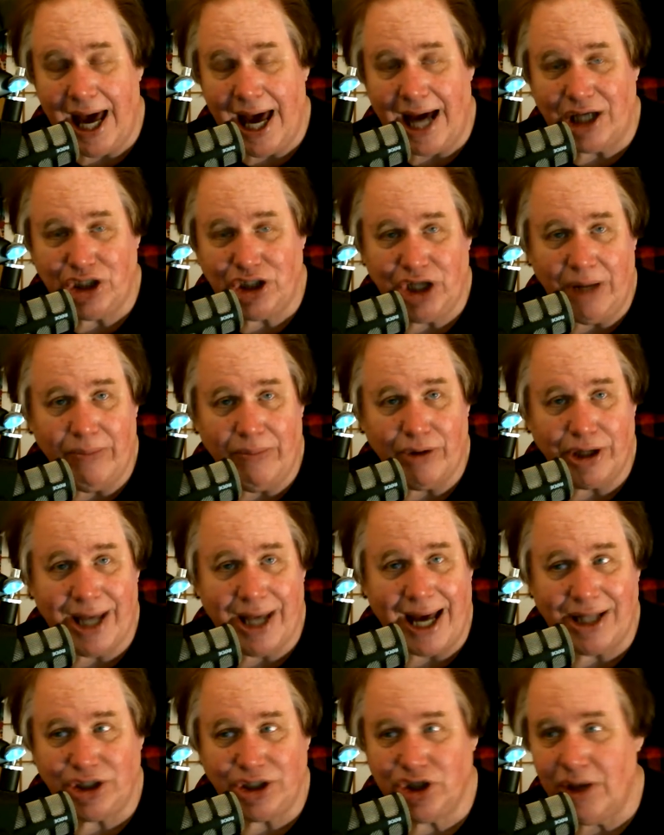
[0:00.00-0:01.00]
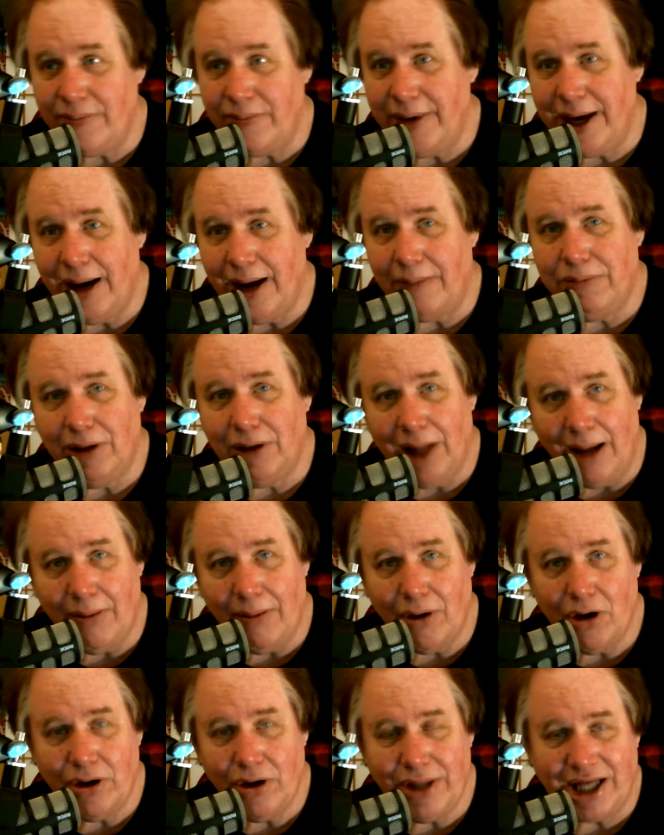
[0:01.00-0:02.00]
And she pretends to be a
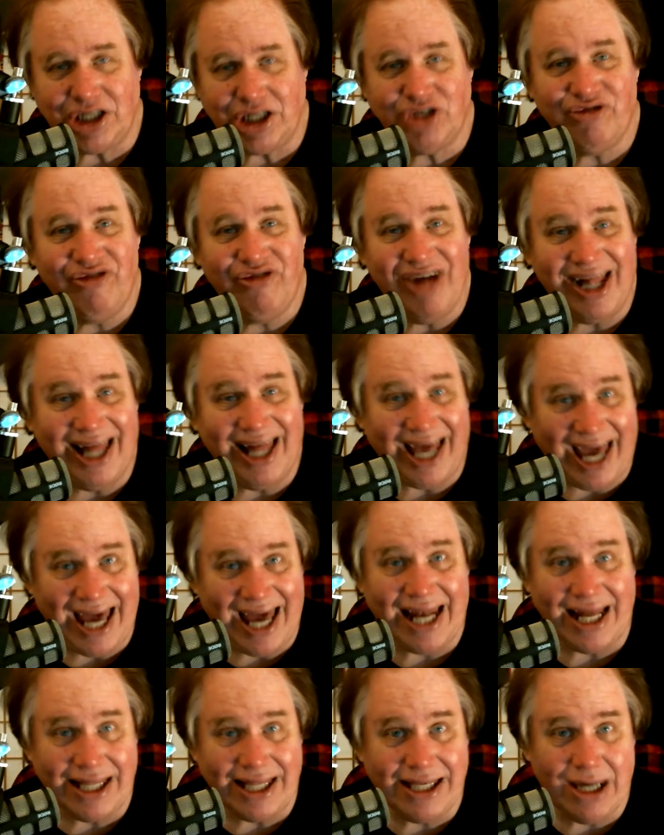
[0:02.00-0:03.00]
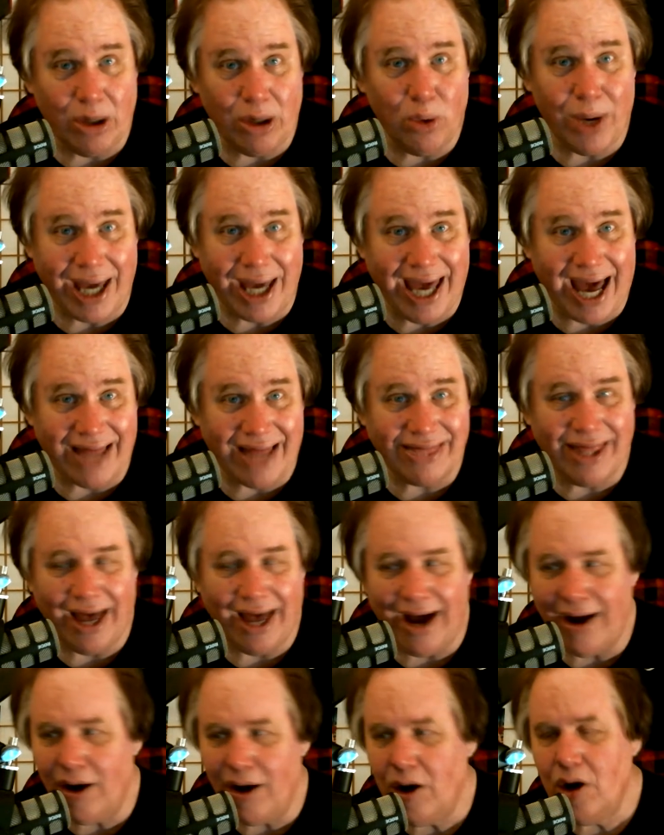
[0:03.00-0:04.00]
plumber that's filling in until we get
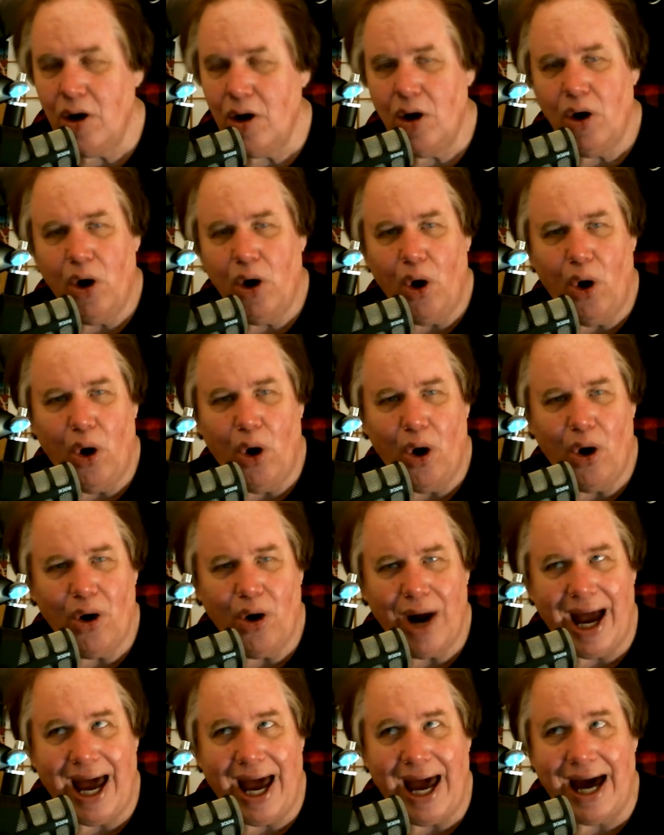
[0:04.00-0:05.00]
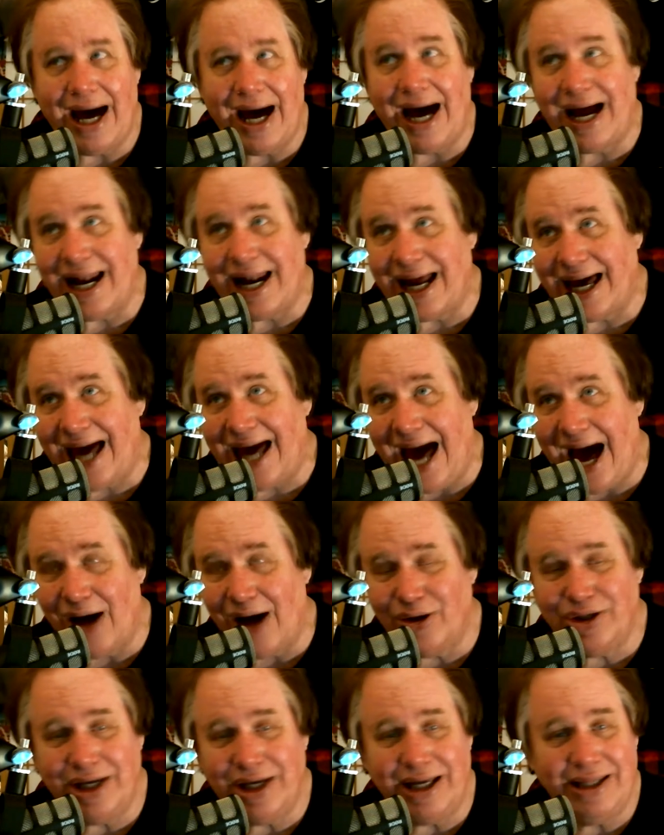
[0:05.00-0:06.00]
there, or an
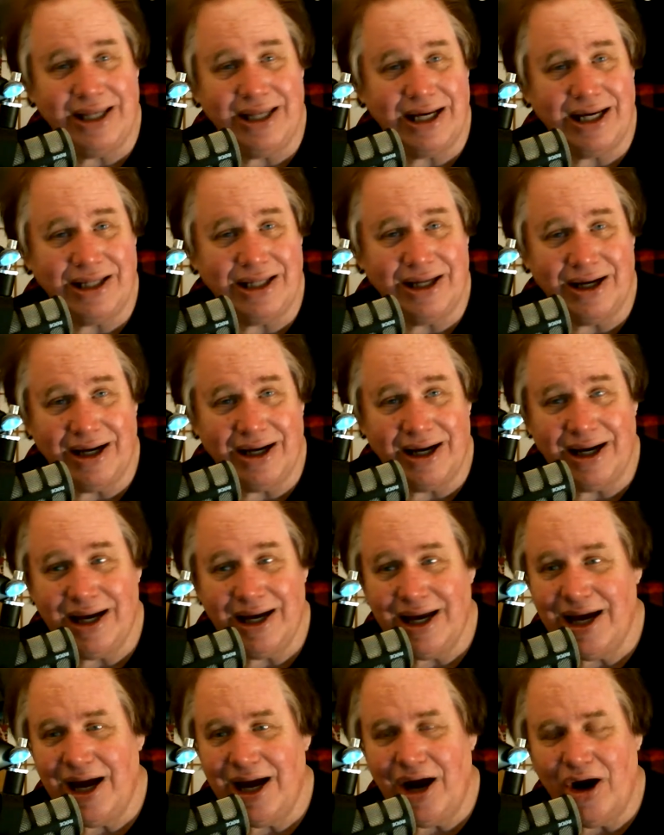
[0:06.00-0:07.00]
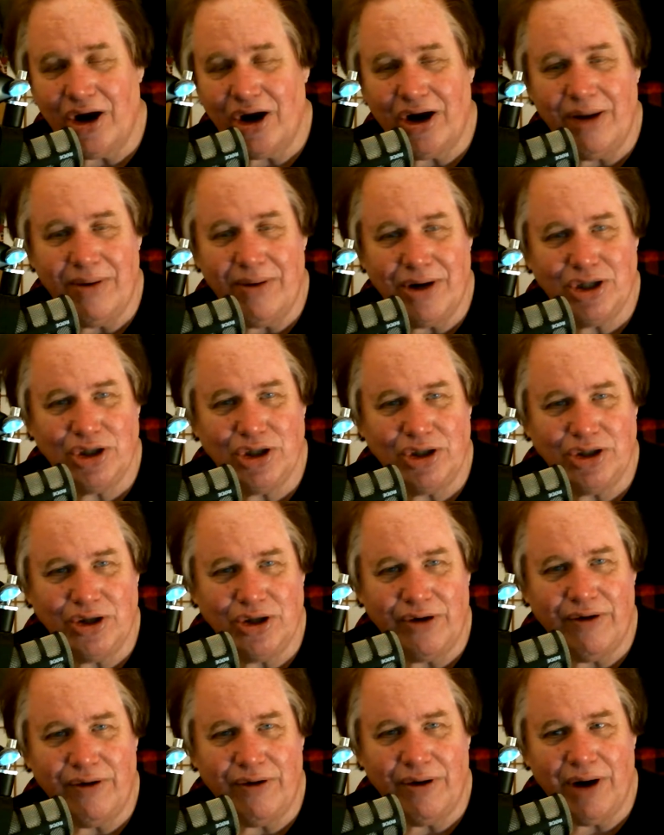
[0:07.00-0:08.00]
accountant. And her commercials
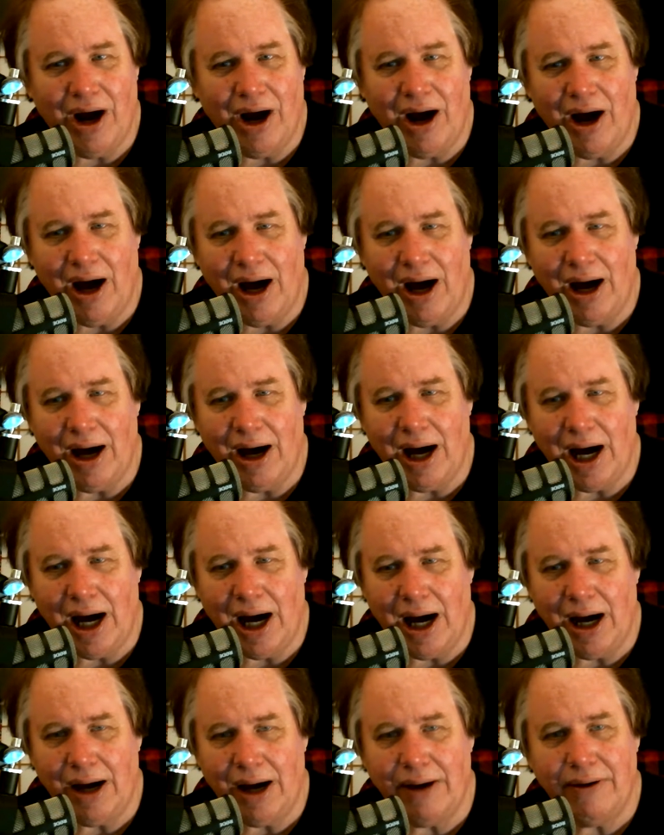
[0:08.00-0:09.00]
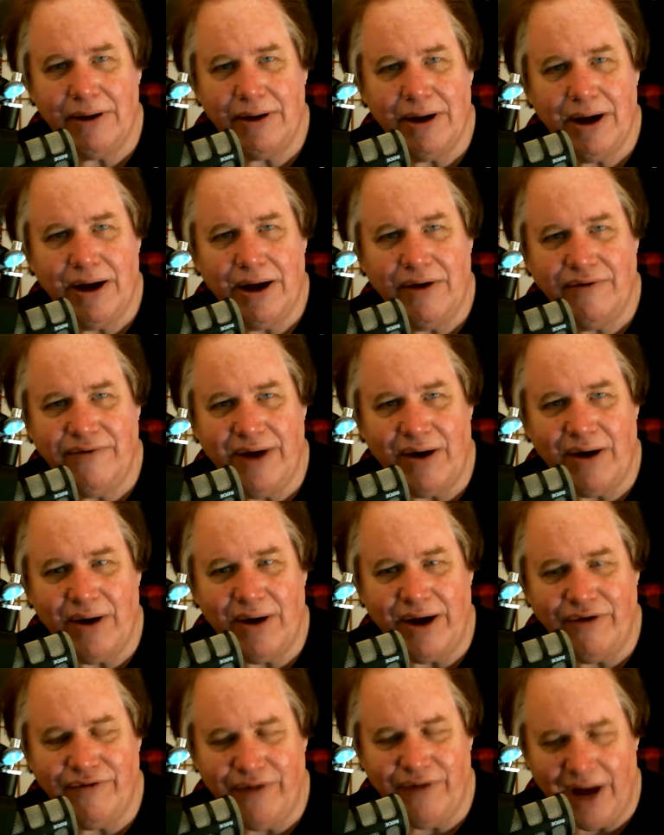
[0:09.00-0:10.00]
are
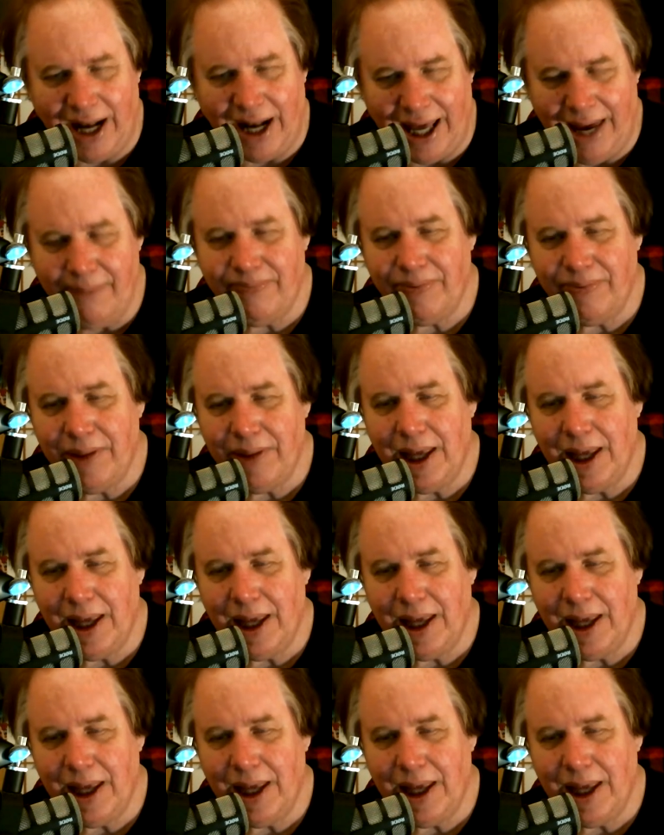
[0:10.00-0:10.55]
very funny.